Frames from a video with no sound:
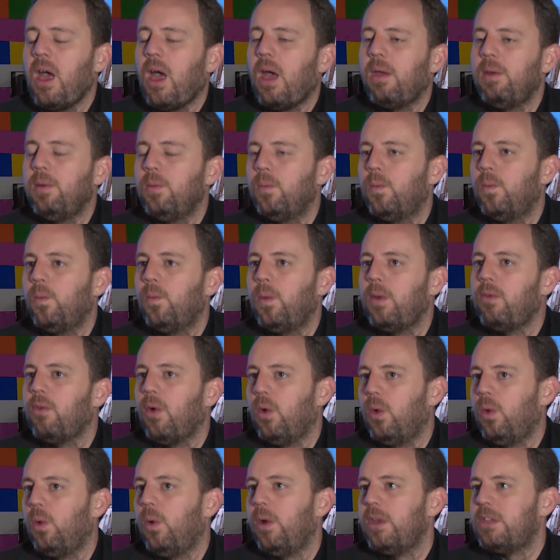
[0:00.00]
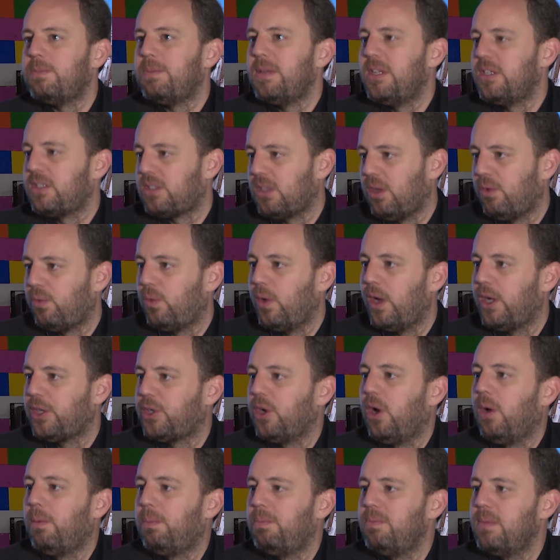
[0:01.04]
I mean, we've always been a software
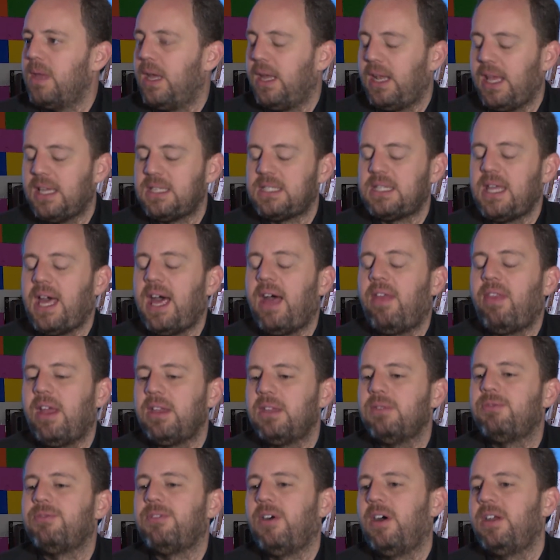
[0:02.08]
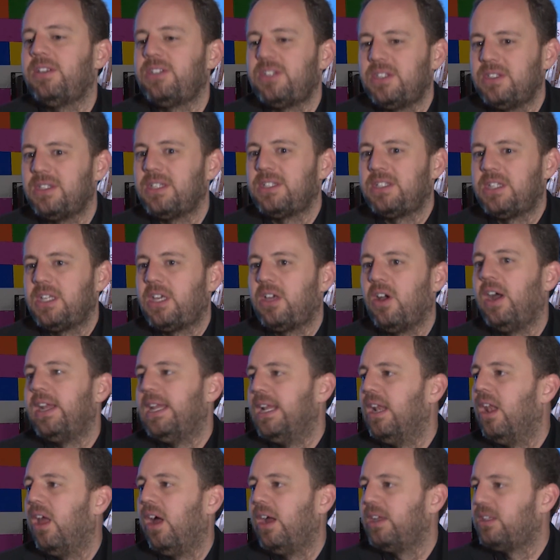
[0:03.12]
shop, and as that's the
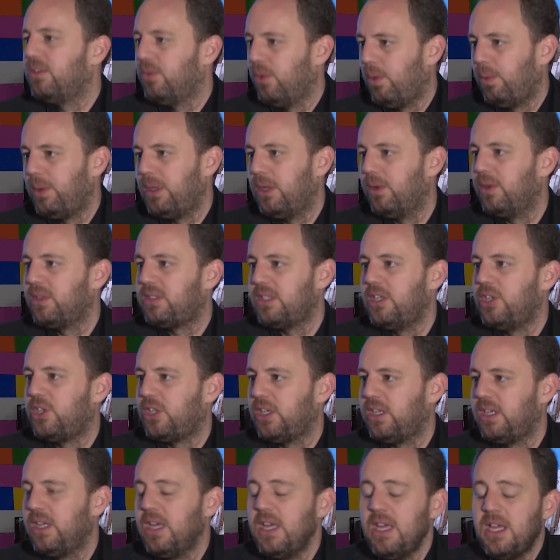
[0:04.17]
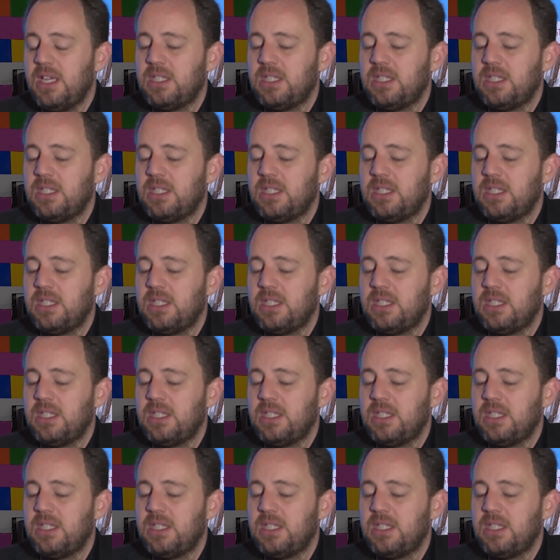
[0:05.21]
guiding light of what we do at Cinegy.